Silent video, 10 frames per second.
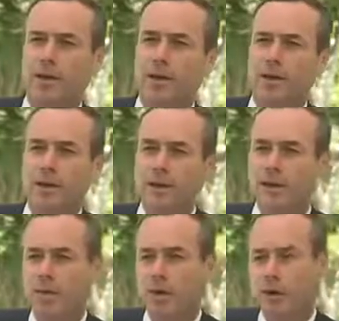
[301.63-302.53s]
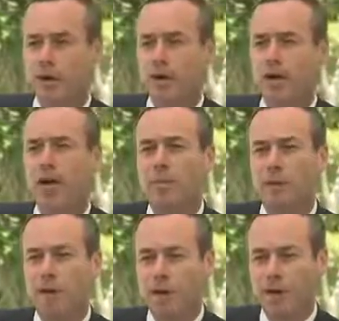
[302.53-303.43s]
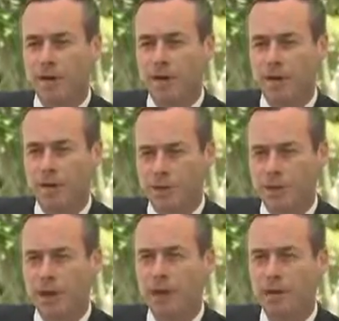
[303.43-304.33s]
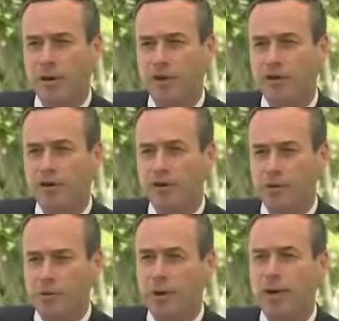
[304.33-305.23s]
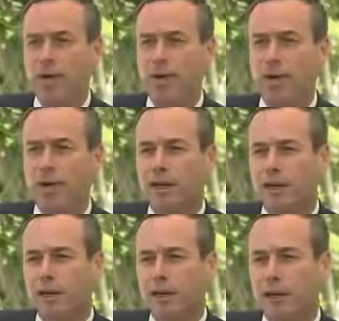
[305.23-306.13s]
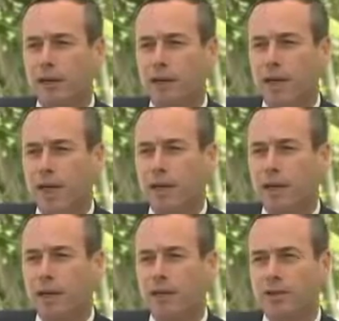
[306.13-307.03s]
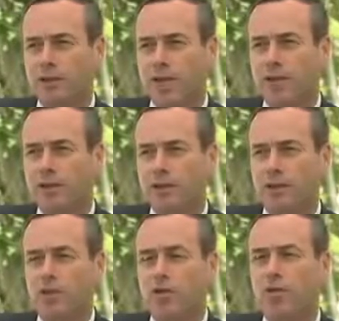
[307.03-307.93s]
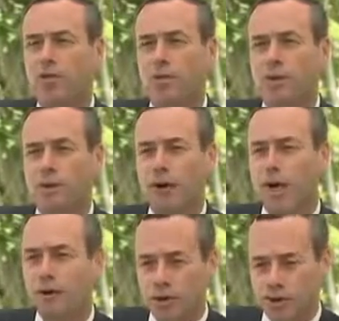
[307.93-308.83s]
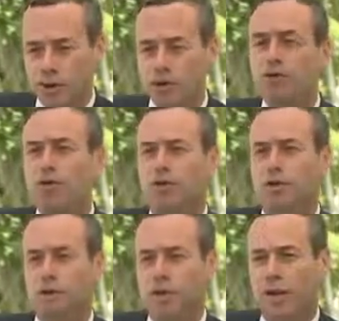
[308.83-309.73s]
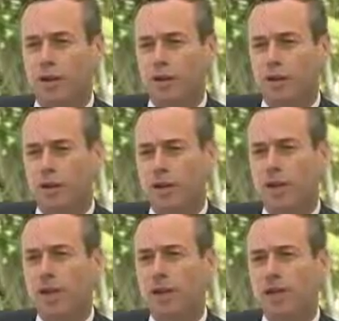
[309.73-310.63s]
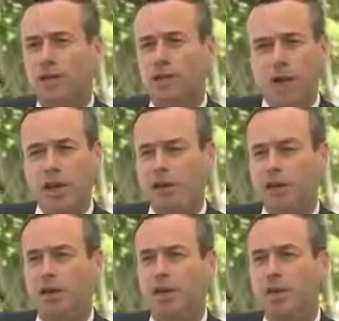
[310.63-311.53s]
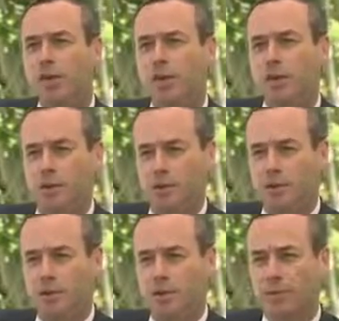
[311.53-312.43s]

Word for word: now. You've been uh, a pioneer in this area too. Uh, tell us how that's changing your, uh, how the use of social networks is changing your business